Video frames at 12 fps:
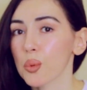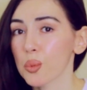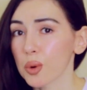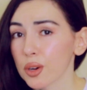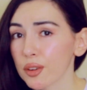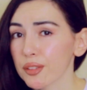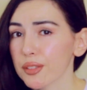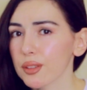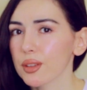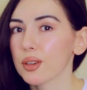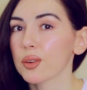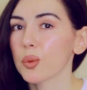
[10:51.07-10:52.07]
worth
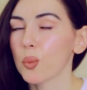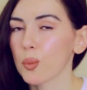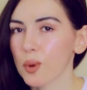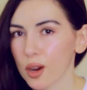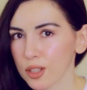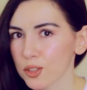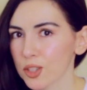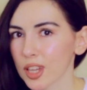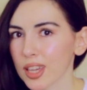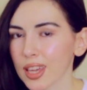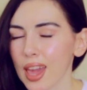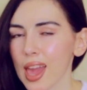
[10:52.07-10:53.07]

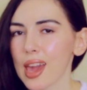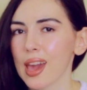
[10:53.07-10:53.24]
watching.